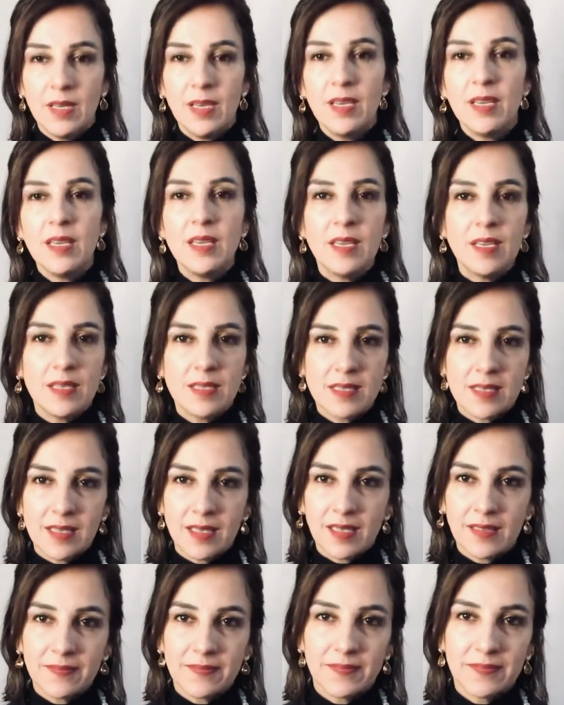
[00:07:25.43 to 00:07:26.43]
easy,
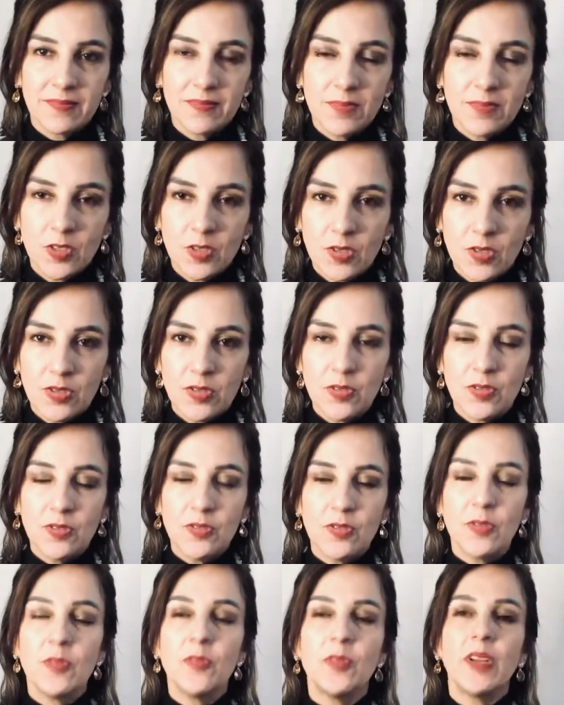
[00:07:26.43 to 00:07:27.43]

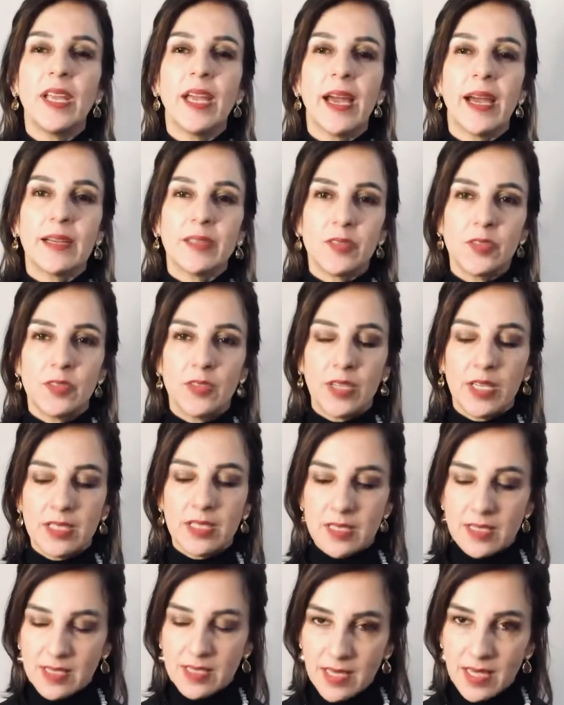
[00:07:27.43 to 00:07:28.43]
don't react today,
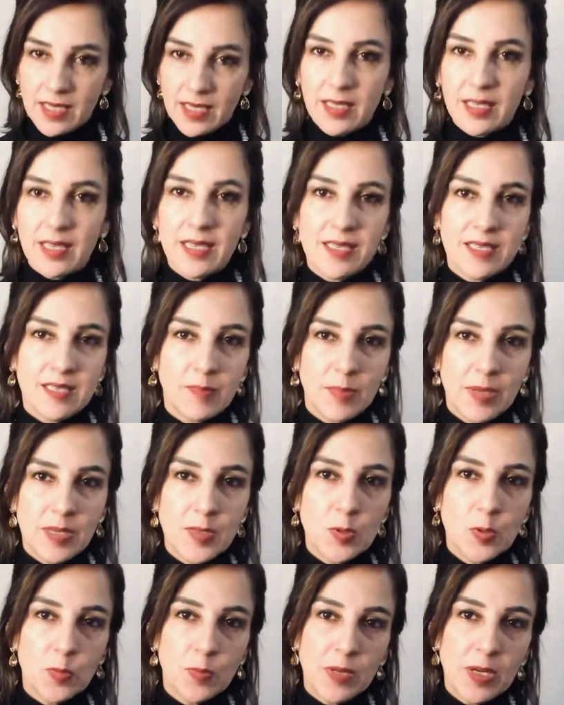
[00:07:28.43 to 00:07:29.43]
just take it easy,
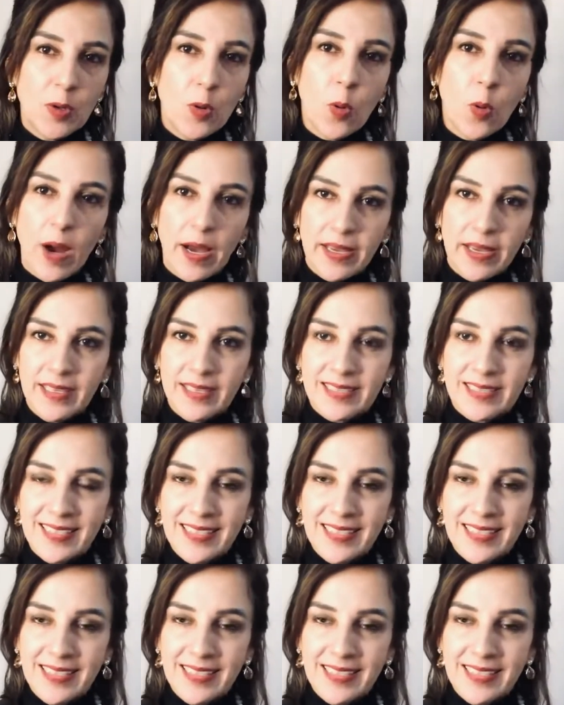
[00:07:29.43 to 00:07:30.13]
be quiet.